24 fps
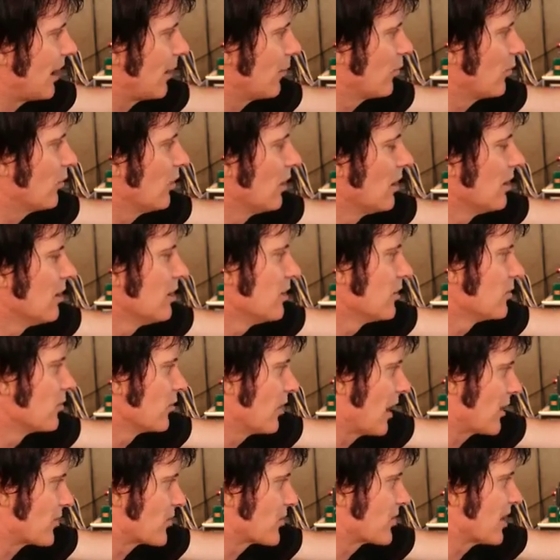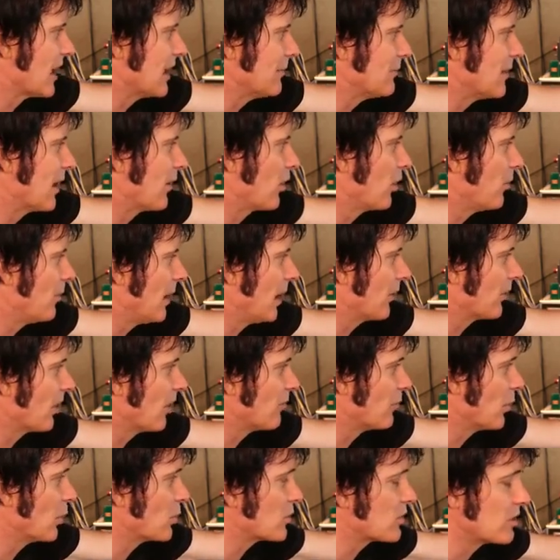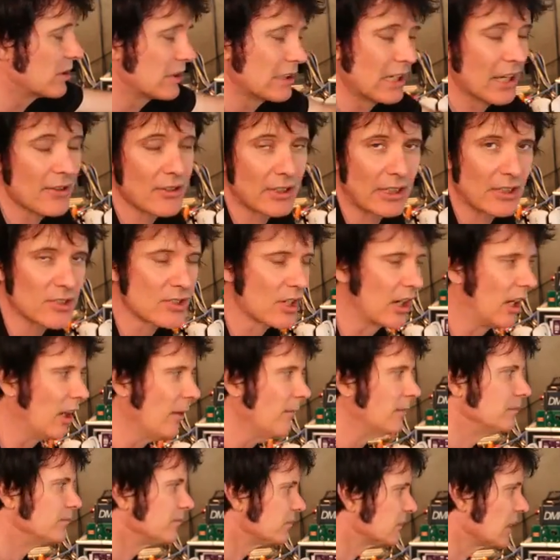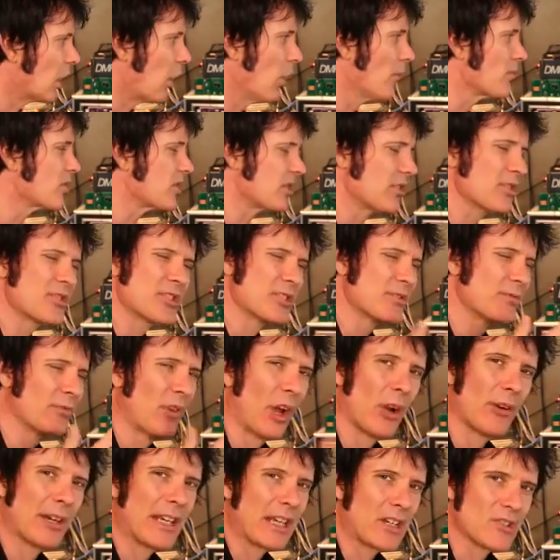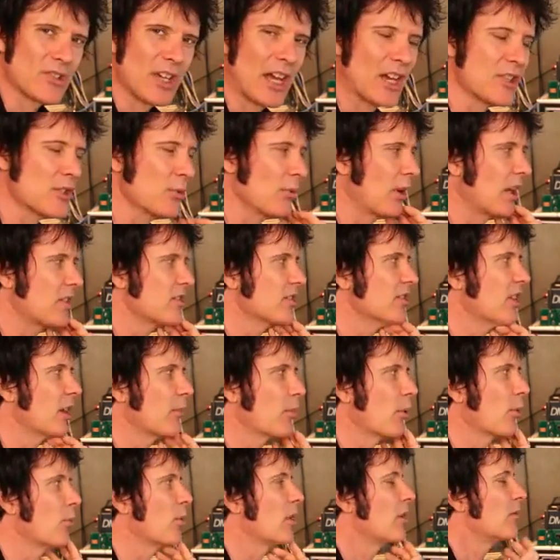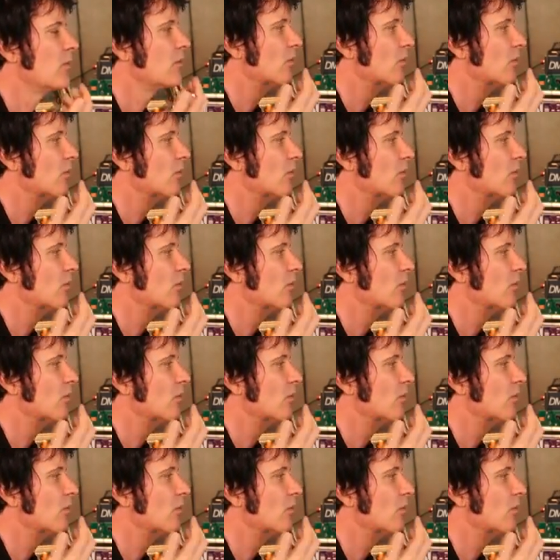and that same narrow amount I've boosted in the other guitar. Now obviously this is very exaggerated, and I probably